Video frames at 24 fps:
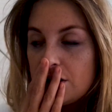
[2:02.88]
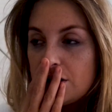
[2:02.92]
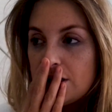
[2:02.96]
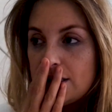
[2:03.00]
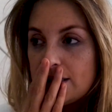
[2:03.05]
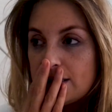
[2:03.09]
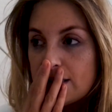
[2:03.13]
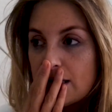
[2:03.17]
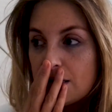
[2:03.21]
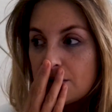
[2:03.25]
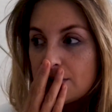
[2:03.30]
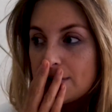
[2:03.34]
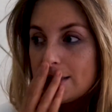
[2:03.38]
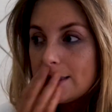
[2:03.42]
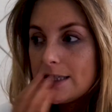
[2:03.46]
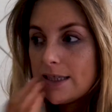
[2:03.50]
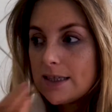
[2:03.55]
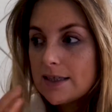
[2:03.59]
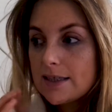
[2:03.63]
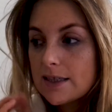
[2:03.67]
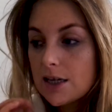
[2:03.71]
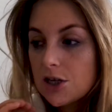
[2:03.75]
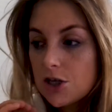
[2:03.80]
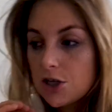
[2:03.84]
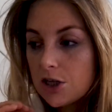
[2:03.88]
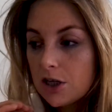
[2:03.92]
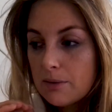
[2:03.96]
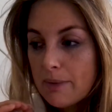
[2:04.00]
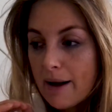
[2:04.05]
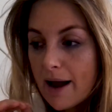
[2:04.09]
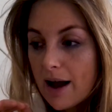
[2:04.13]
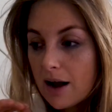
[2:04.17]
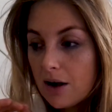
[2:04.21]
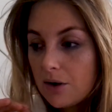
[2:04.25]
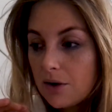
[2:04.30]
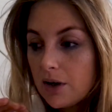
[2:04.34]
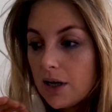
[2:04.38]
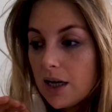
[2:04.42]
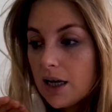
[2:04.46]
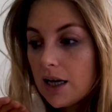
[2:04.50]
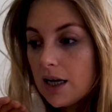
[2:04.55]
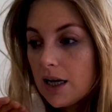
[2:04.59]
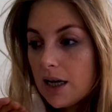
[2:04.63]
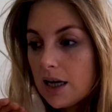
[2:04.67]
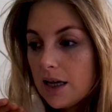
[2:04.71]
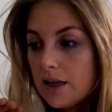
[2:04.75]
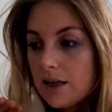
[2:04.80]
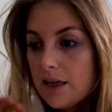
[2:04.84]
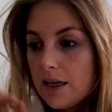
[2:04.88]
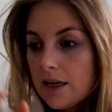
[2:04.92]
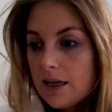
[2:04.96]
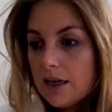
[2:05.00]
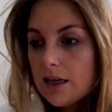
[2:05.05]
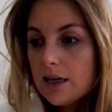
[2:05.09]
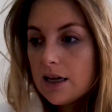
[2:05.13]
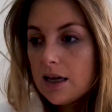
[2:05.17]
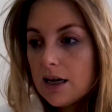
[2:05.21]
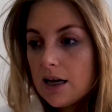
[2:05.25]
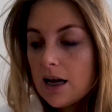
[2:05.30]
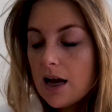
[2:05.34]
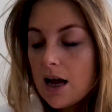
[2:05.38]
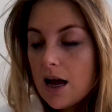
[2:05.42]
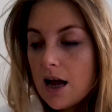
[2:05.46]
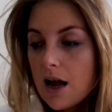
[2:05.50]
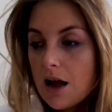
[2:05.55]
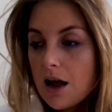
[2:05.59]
she said it was a discussion about the